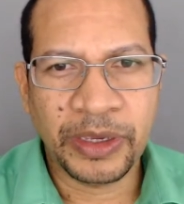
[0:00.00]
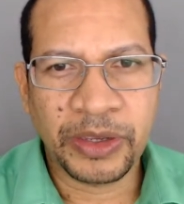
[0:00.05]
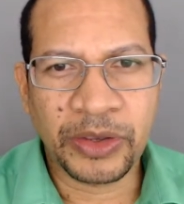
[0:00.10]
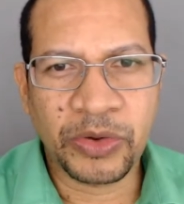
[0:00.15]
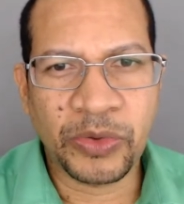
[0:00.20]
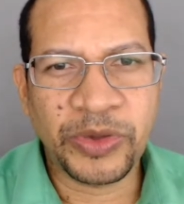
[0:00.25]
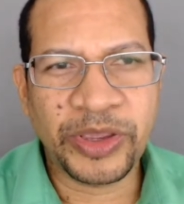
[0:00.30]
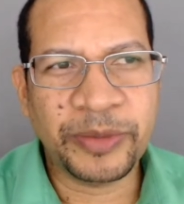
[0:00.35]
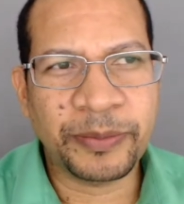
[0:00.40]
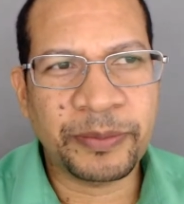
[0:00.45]

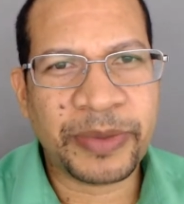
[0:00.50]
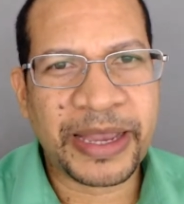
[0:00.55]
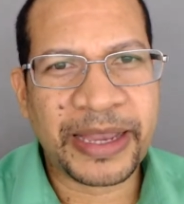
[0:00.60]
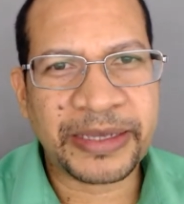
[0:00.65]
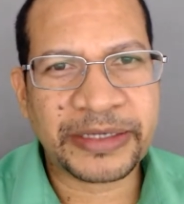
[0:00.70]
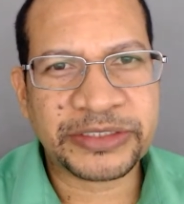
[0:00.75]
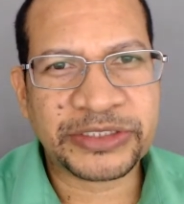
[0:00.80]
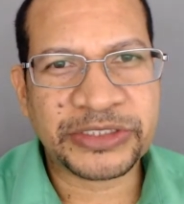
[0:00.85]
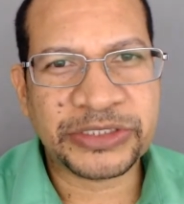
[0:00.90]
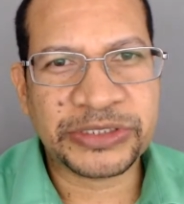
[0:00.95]
Going
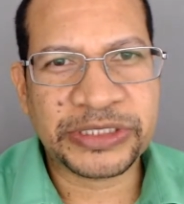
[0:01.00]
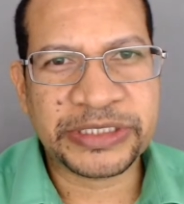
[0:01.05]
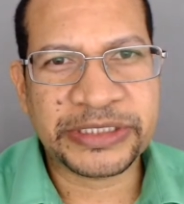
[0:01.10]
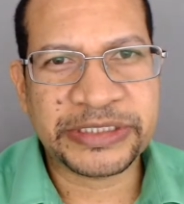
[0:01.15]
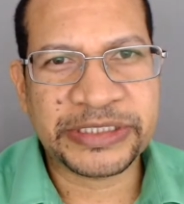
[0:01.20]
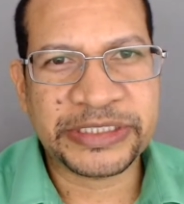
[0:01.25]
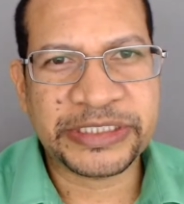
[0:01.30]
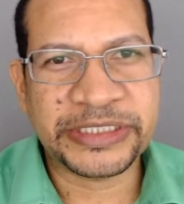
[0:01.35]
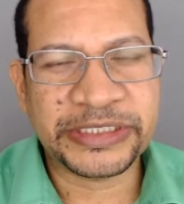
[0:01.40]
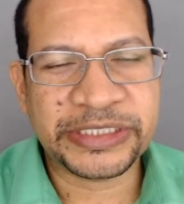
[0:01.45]
back to the
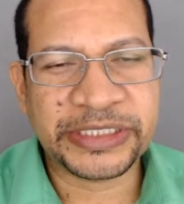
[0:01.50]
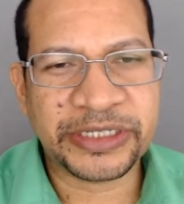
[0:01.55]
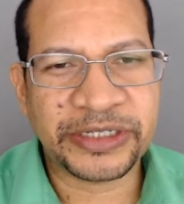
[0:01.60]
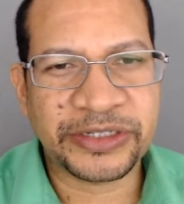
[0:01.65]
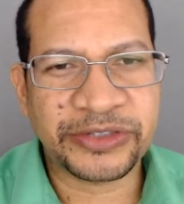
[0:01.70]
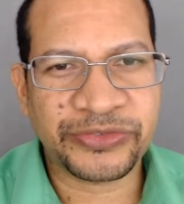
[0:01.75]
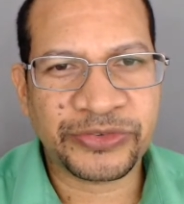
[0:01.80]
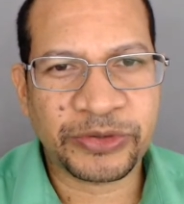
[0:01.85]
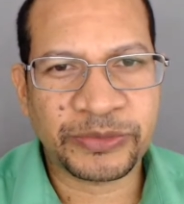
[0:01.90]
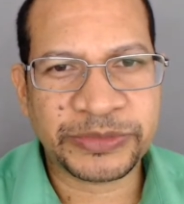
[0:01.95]

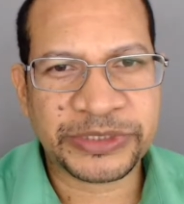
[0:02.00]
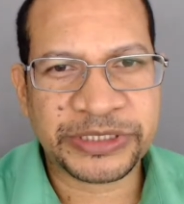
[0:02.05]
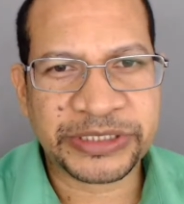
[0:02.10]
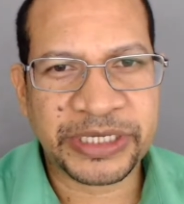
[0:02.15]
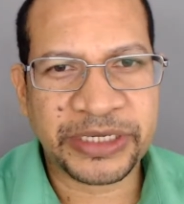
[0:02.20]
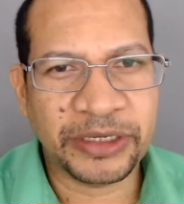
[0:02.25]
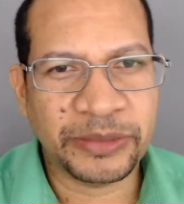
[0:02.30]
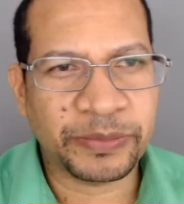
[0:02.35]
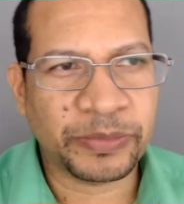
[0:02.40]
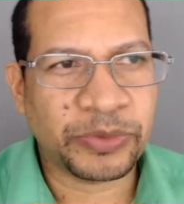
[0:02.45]
details from
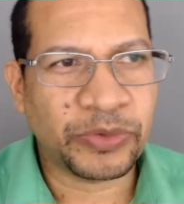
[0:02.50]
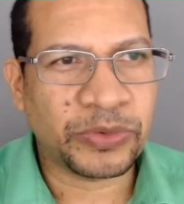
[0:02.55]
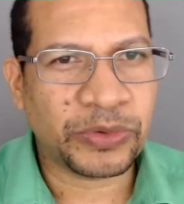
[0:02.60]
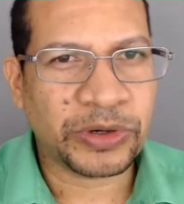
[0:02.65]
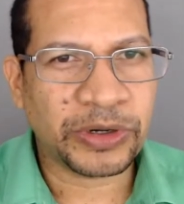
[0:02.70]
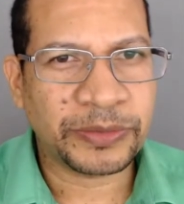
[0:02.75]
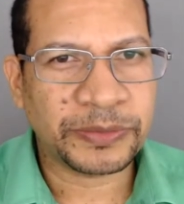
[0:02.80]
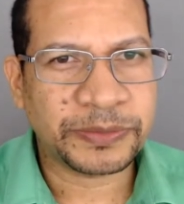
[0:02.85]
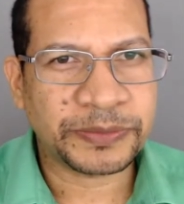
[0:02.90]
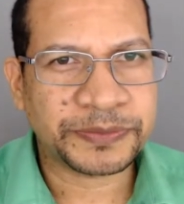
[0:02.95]

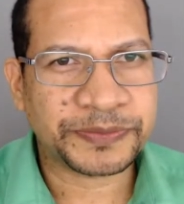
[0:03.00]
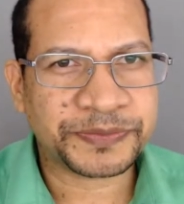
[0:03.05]
Singapore,